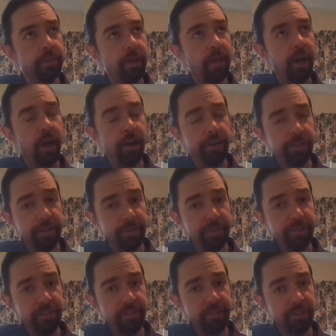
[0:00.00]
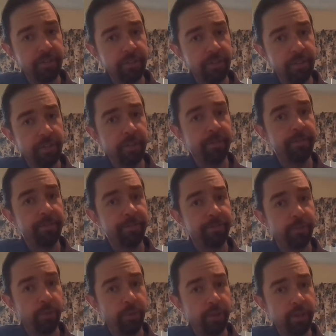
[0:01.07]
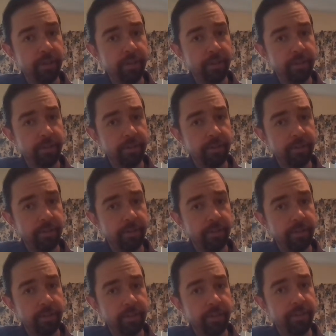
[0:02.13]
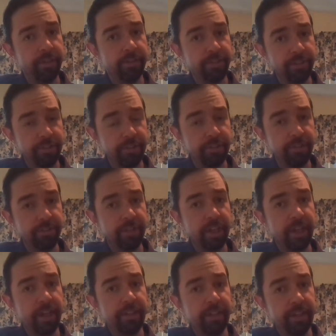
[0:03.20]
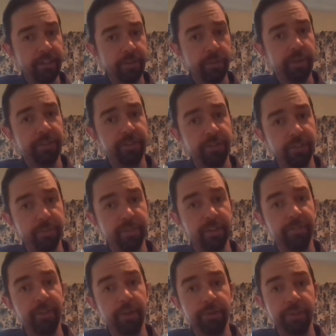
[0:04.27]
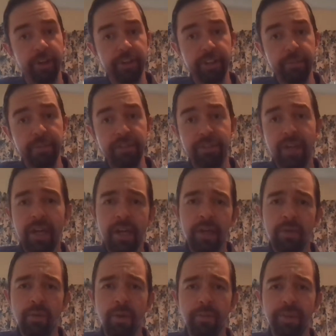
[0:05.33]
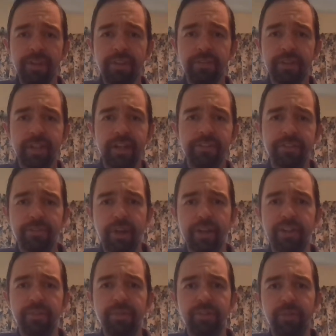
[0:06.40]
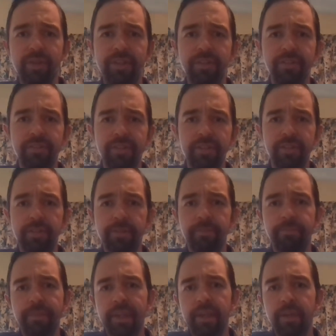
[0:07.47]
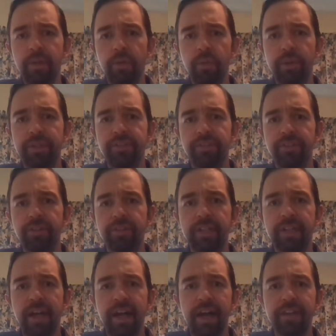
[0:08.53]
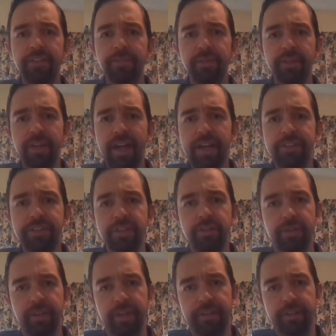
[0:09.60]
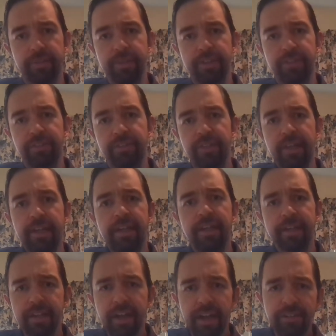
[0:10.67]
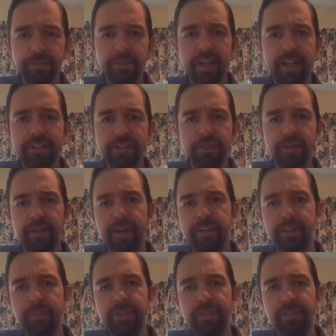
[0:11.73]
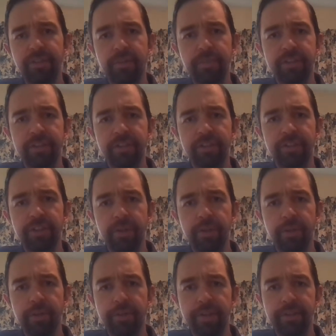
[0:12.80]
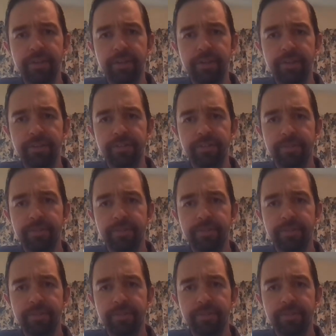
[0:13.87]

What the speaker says: arguments for the existence of God and criticisms of those arguments. What were the different kinds of arguments we considered? We considered cosmological arguments. Cosmological arguments are meant to show that there's